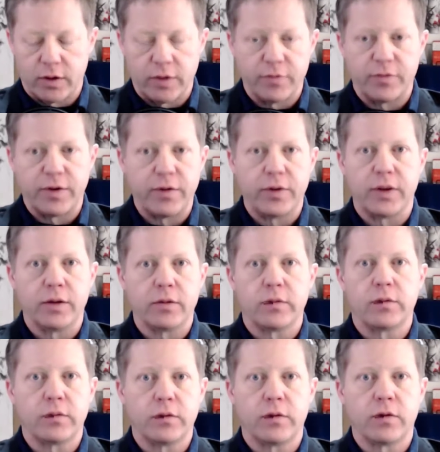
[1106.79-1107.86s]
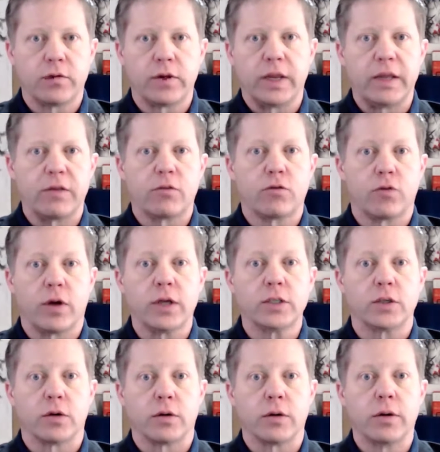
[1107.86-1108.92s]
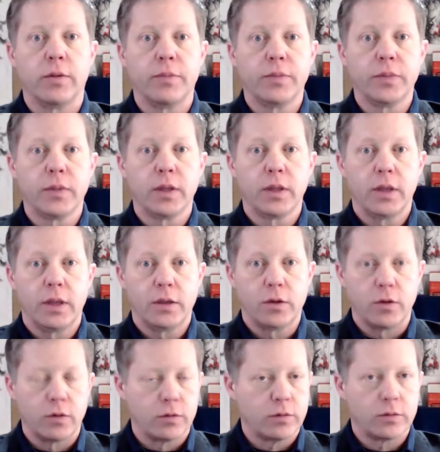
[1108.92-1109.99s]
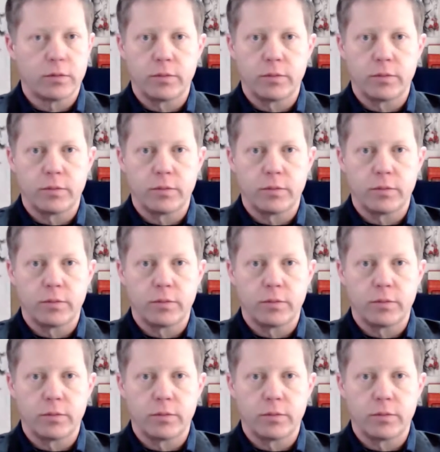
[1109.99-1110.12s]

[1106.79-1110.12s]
a very distinct structure to